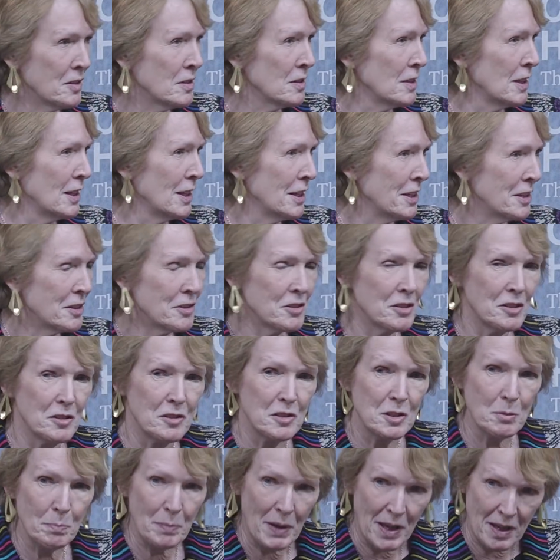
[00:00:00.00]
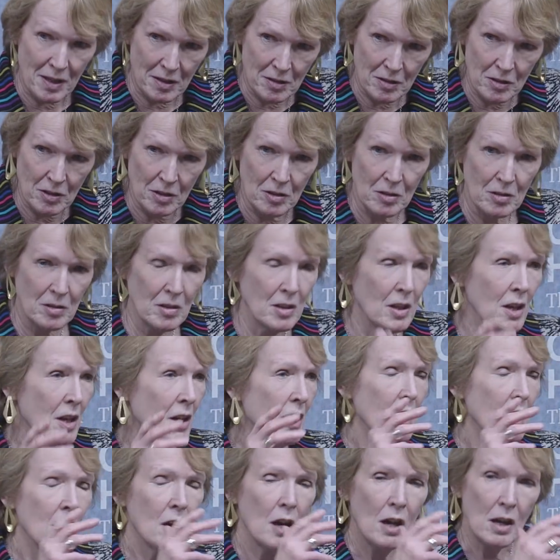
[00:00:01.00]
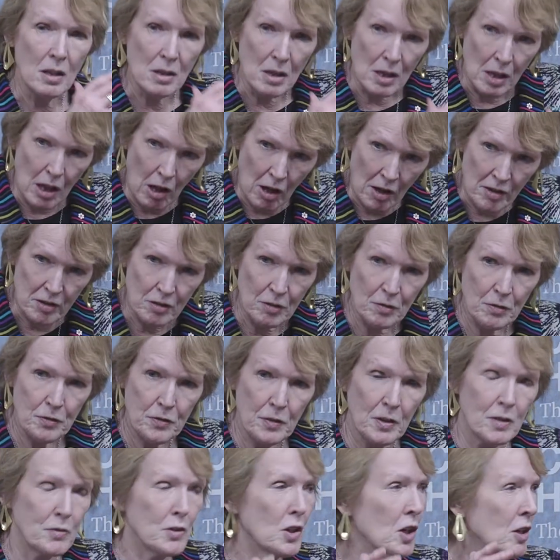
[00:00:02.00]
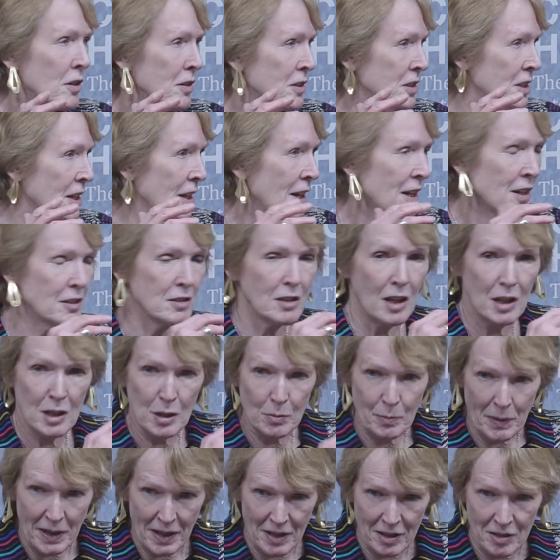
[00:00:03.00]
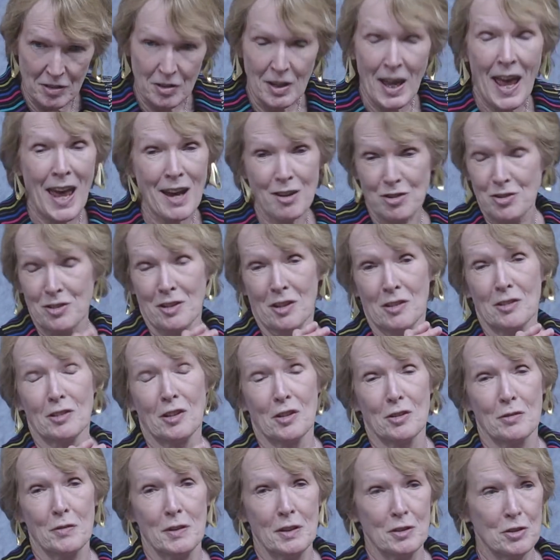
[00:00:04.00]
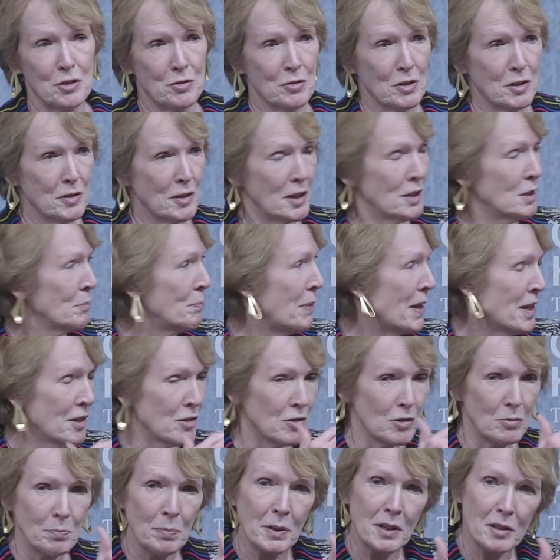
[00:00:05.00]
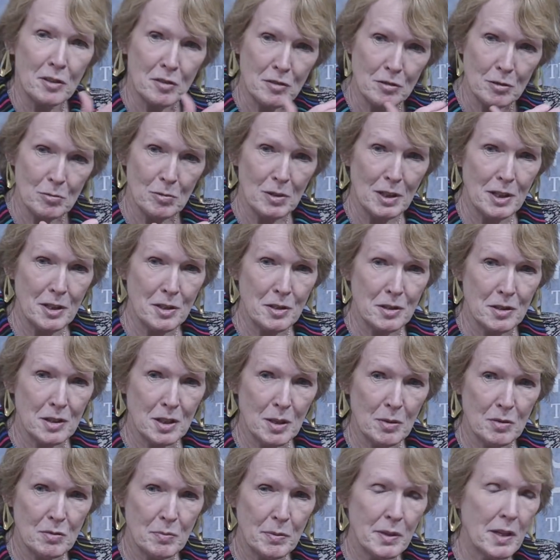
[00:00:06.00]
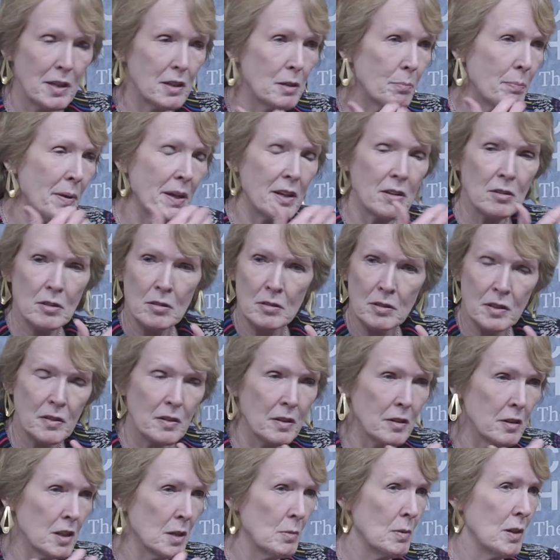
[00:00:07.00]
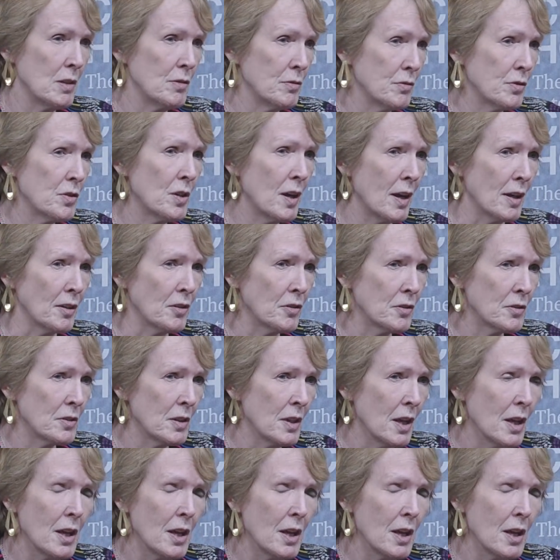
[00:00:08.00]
Alliances depend on a lot of, of contact. They depend actually on a lot of history. They depend on personal relationships, but they depend on a certain amount of trust.